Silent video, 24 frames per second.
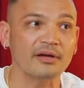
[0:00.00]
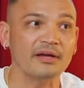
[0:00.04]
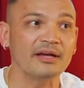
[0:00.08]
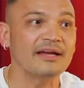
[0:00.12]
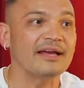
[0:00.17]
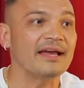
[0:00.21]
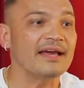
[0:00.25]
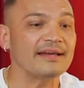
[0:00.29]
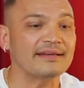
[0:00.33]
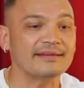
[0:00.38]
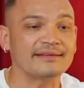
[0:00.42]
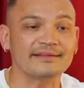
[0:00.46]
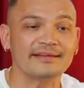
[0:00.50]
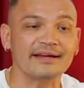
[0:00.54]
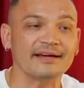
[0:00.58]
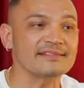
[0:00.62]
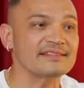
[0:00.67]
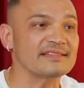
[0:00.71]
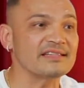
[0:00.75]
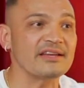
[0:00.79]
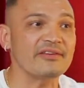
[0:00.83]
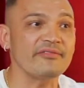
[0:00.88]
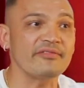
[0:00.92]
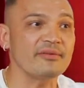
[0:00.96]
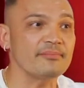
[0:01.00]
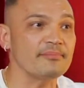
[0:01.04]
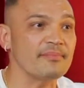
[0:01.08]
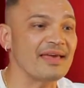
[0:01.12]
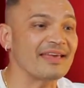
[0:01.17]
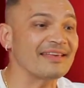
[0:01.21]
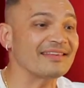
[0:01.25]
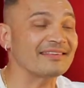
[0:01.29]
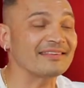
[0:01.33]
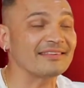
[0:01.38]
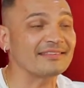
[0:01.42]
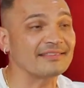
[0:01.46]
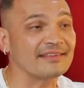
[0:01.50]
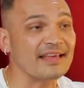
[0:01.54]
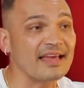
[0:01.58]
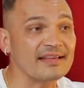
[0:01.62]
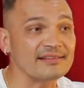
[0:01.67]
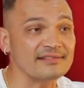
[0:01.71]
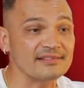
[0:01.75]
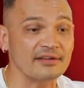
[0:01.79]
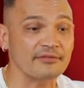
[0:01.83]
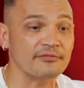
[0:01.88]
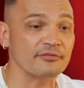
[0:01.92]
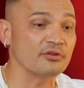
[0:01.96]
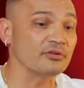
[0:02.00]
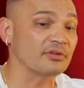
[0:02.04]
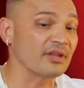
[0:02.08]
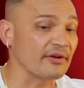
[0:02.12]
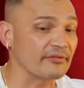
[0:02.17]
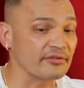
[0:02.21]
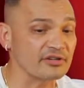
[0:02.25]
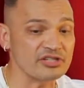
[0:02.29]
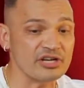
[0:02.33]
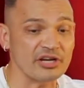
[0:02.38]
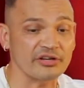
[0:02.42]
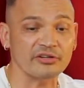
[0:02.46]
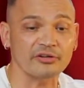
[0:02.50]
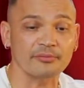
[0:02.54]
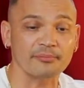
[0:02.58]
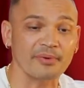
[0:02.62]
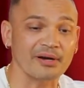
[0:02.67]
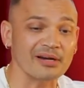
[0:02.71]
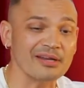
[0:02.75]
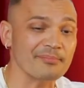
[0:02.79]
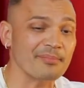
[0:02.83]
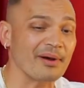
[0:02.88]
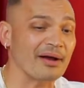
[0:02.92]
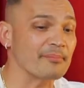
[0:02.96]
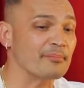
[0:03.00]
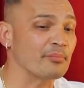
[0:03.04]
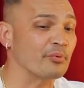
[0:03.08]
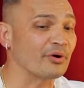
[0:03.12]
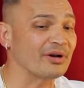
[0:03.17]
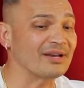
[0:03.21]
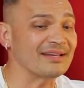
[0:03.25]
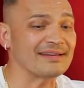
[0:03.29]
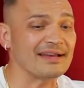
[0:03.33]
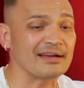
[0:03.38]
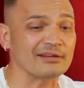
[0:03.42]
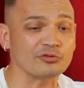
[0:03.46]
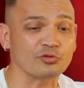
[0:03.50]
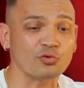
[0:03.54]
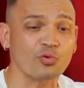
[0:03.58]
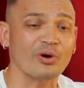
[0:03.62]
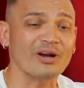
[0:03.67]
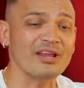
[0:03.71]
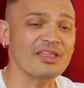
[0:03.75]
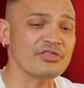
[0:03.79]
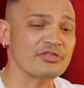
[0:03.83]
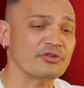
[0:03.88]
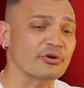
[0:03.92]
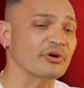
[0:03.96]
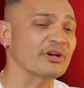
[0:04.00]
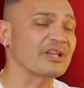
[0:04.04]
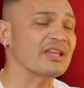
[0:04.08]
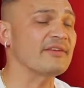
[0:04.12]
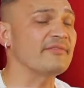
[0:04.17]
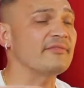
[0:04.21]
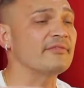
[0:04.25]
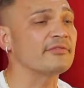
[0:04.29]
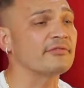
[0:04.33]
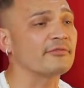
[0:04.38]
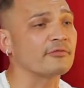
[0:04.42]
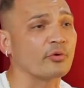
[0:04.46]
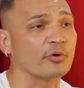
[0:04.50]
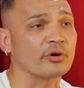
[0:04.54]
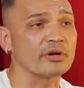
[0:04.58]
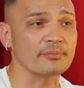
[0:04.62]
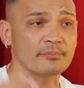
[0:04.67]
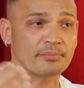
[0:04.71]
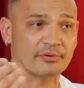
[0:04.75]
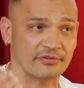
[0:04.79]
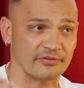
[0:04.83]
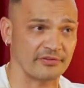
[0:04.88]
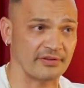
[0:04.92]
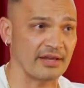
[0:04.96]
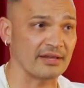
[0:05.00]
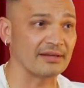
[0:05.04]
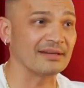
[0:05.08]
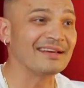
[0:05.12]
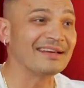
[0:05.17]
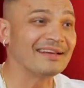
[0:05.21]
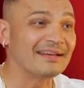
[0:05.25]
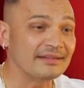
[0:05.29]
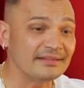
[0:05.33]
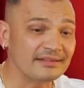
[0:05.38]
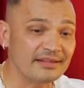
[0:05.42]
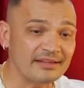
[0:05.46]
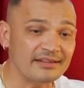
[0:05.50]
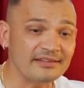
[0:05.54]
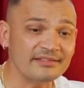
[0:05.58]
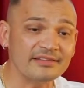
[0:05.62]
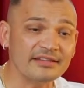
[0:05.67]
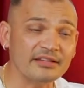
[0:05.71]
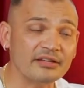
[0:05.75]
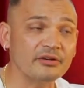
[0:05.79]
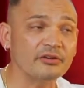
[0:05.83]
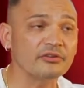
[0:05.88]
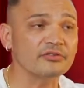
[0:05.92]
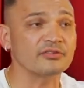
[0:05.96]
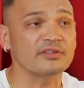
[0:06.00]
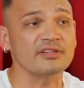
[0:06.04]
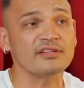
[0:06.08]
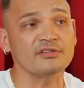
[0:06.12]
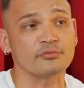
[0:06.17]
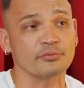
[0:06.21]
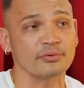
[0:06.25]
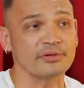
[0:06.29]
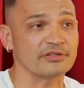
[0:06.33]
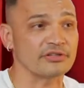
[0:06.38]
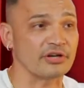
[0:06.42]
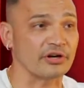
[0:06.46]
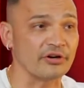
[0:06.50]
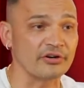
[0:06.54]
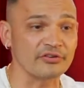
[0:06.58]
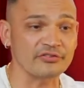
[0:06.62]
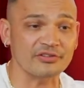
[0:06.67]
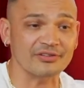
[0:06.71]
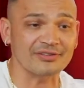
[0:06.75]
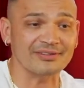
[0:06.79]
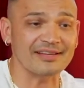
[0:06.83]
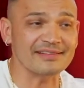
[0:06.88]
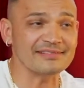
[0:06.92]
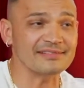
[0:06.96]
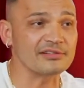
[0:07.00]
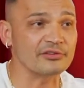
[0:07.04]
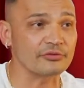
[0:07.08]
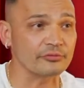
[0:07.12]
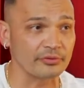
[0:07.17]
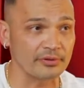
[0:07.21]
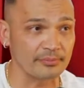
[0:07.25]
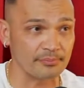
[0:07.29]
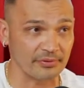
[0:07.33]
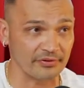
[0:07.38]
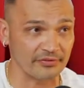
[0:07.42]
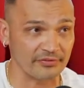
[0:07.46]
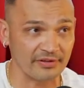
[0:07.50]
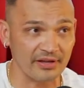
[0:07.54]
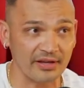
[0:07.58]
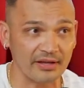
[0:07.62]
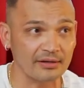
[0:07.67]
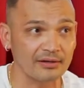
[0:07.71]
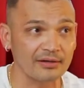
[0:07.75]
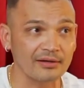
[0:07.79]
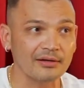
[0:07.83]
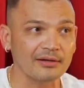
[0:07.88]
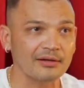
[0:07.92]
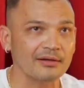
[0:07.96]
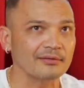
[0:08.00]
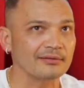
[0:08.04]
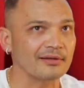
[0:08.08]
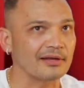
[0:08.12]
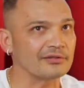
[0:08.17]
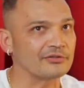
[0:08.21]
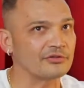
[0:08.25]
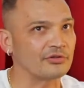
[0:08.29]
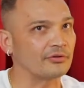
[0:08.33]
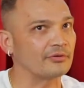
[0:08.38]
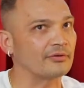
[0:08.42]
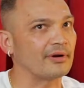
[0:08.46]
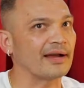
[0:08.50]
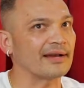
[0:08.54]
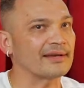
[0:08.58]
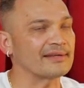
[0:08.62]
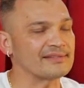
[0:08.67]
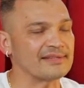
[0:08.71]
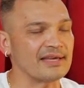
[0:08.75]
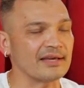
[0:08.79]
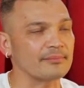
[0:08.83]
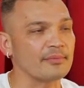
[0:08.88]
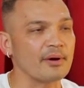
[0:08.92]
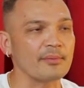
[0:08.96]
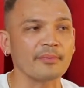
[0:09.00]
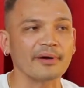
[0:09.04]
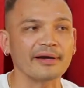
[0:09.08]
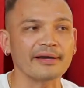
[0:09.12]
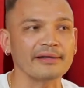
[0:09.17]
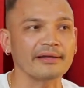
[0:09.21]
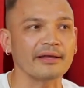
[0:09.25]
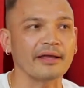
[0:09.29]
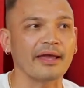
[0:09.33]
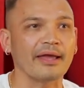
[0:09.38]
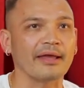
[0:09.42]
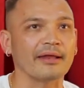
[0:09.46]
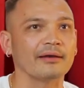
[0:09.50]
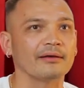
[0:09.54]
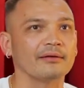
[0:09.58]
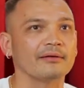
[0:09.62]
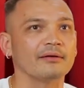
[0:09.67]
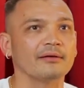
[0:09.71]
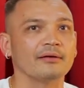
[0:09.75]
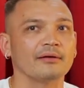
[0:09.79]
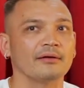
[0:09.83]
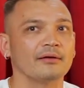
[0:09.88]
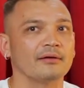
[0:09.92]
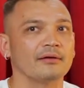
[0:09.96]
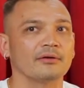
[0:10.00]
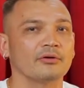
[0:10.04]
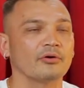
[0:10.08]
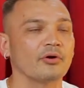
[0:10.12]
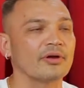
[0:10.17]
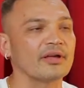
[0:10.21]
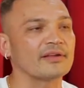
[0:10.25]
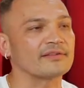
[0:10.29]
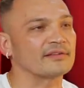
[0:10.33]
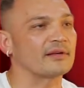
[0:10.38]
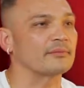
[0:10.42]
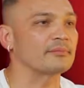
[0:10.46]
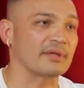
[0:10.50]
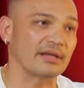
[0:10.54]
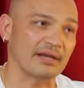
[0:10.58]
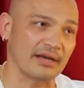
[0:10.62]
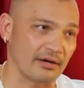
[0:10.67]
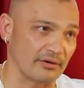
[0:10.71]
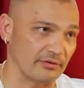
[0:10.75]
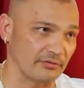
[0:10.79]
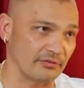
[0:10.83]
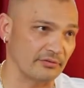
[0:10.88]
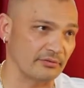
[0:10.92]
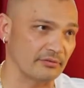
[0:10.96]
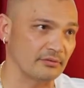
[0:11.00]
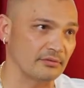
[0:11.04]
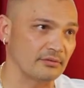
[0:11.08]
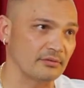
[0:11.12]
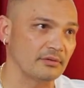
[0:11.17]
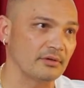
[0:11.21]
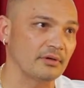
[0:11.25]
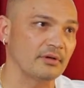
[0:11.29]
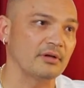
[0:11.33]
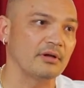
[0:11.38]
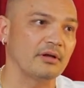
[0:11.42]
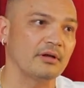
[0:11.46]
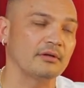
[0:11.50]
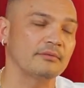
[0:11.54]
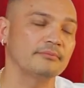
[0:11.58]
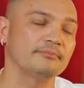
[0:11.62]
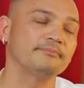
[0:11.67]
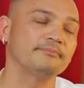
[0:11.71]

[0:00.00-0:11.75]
It doesn't even make sense if you leverage out your money by putting down 20, 30, even 40%. These yields, these returns are less than 3%. Like, dude, I could take my money and go get something else. For sure. So